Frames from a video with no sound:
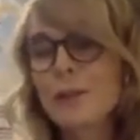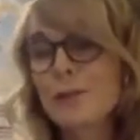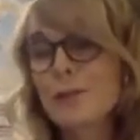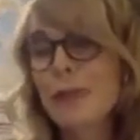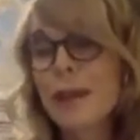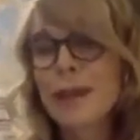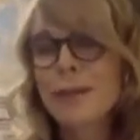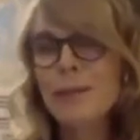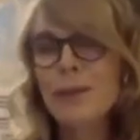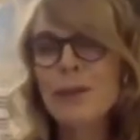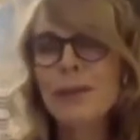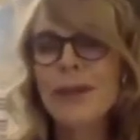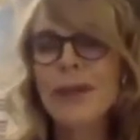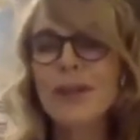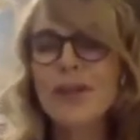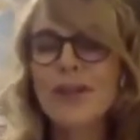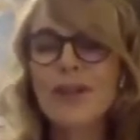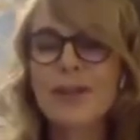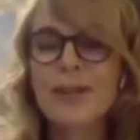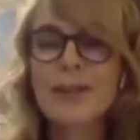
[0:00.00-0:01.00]
as the Rainbow
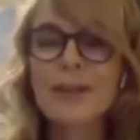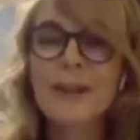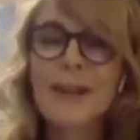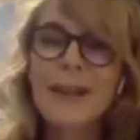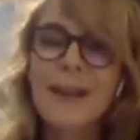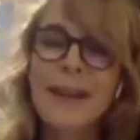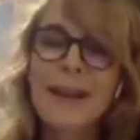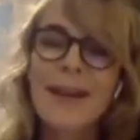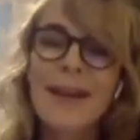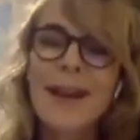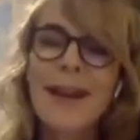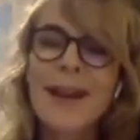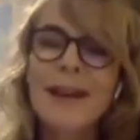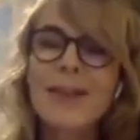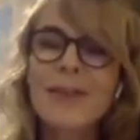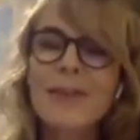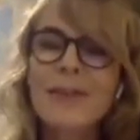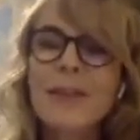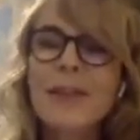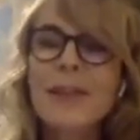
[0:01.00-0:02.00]
Nation,
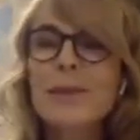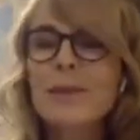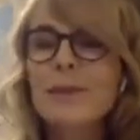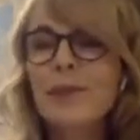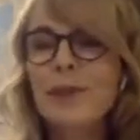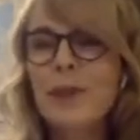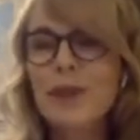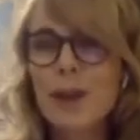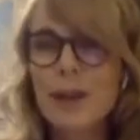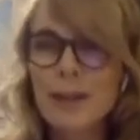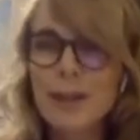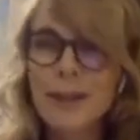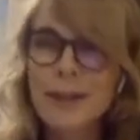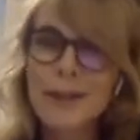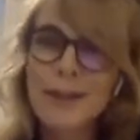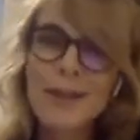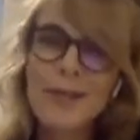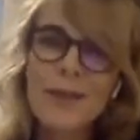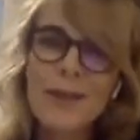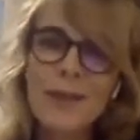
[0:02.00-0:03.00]
lies on the tip of the
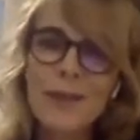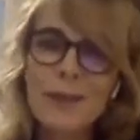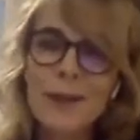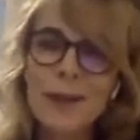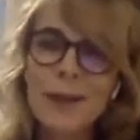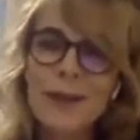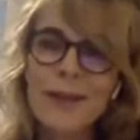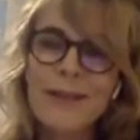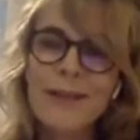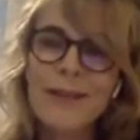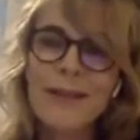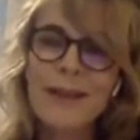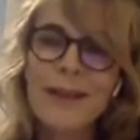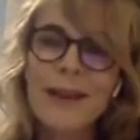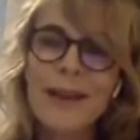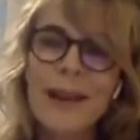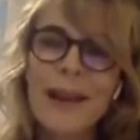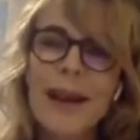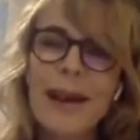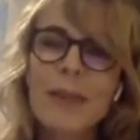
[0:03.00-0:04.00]
continent of Africa.
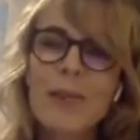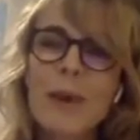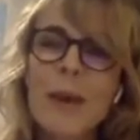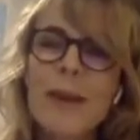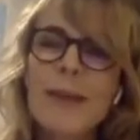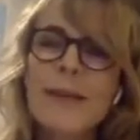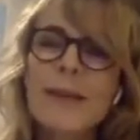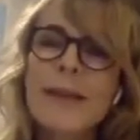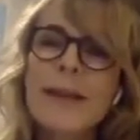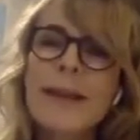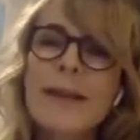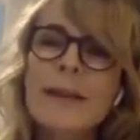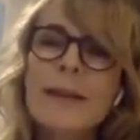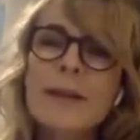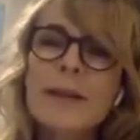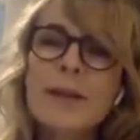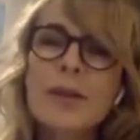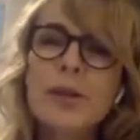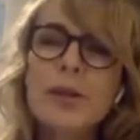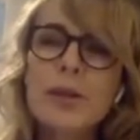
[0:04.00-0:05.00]
And whilst hailed
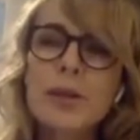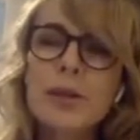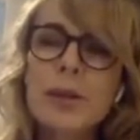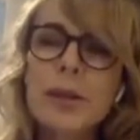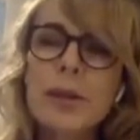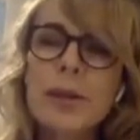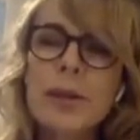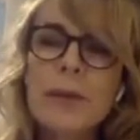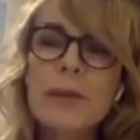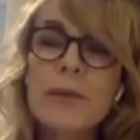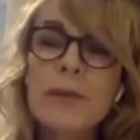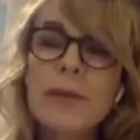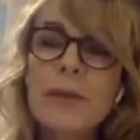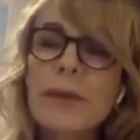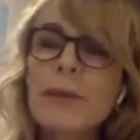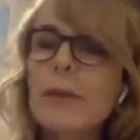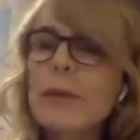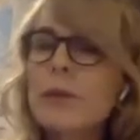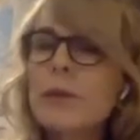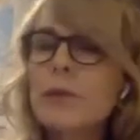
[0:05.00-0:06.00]
as truly one of
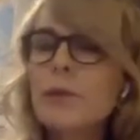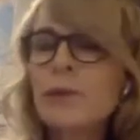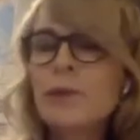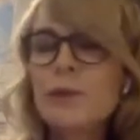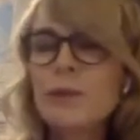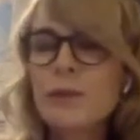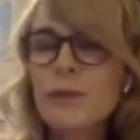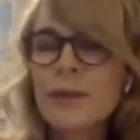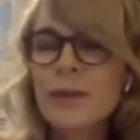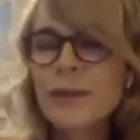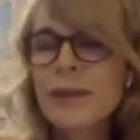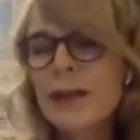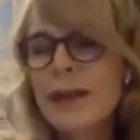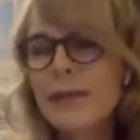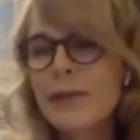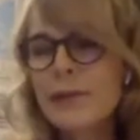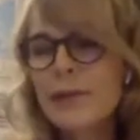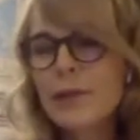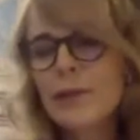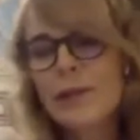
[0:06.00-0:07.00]
the most beautiful and
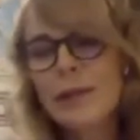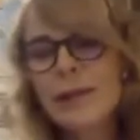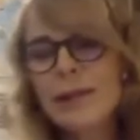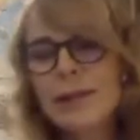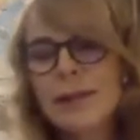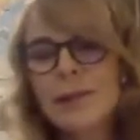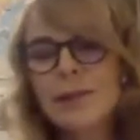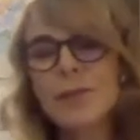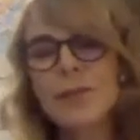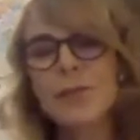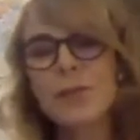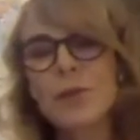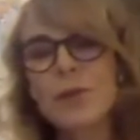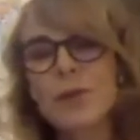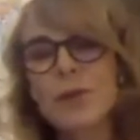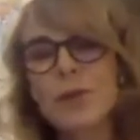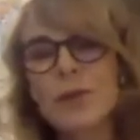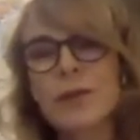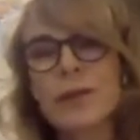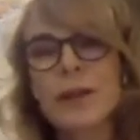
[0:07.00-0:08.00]
diverse places in the
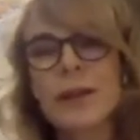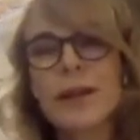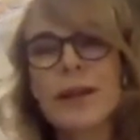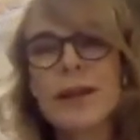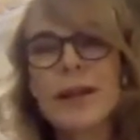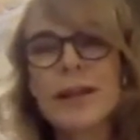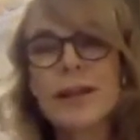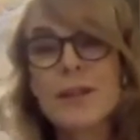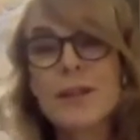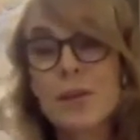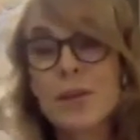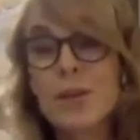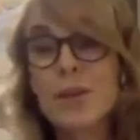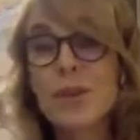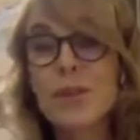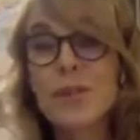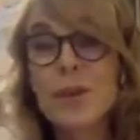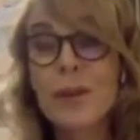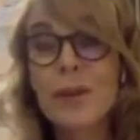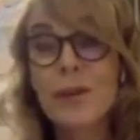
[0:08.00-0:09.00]
world, it is
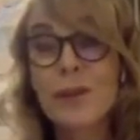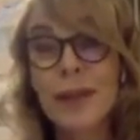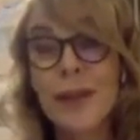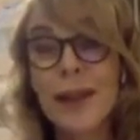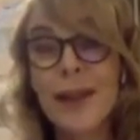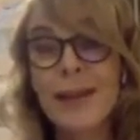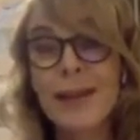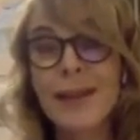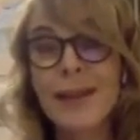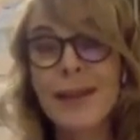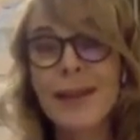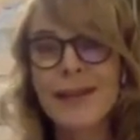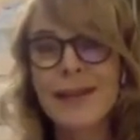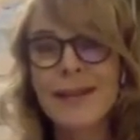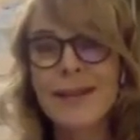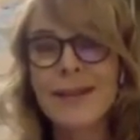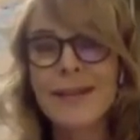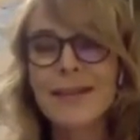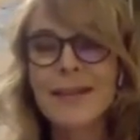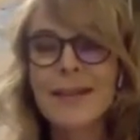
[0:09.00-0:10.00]
also one of the
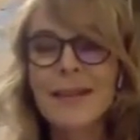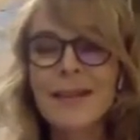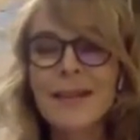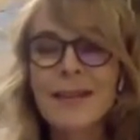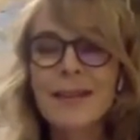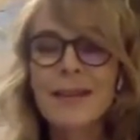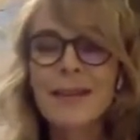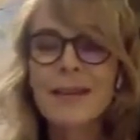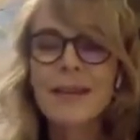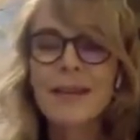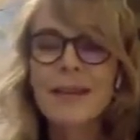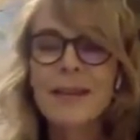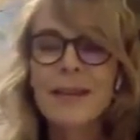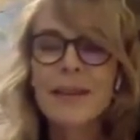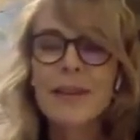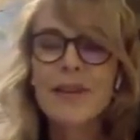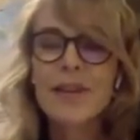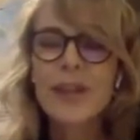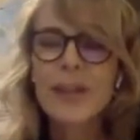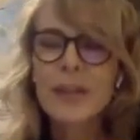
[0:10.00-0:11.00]
ugliest.
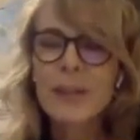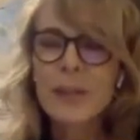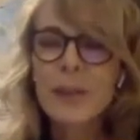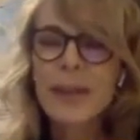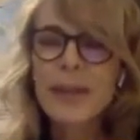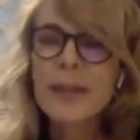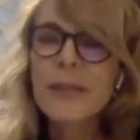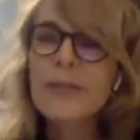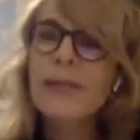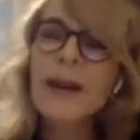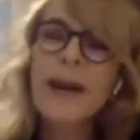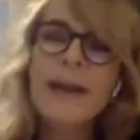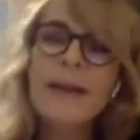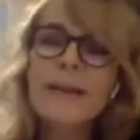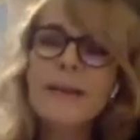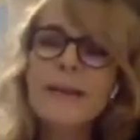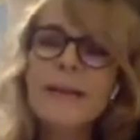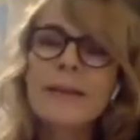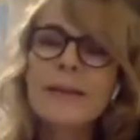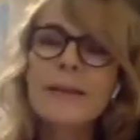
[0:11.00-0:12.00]
Gender-based
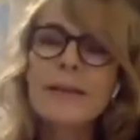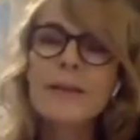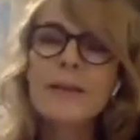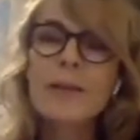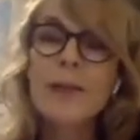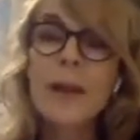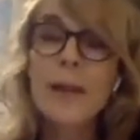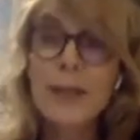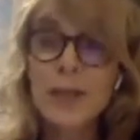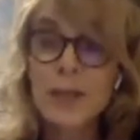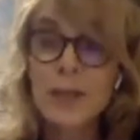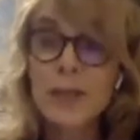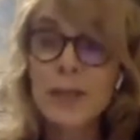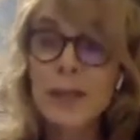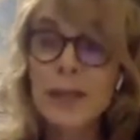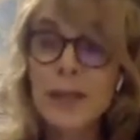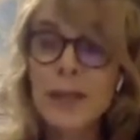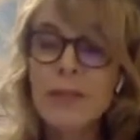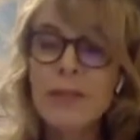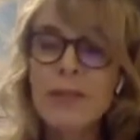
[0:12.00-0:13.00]
violence, whilst on the
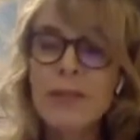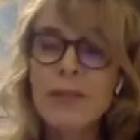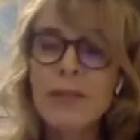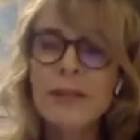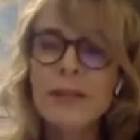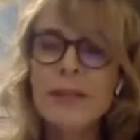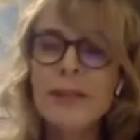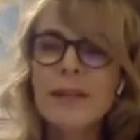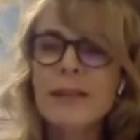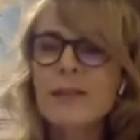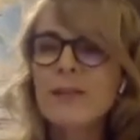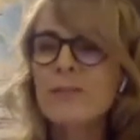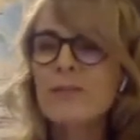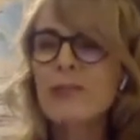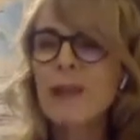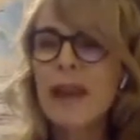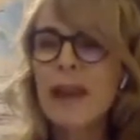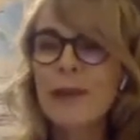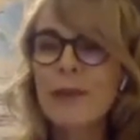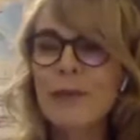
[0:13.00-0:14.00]
decrease, is still
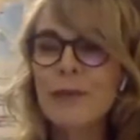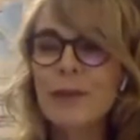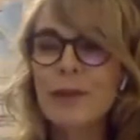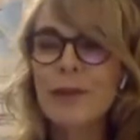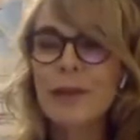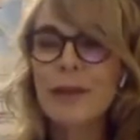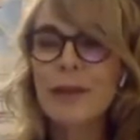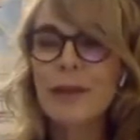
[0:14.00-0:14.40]
rife.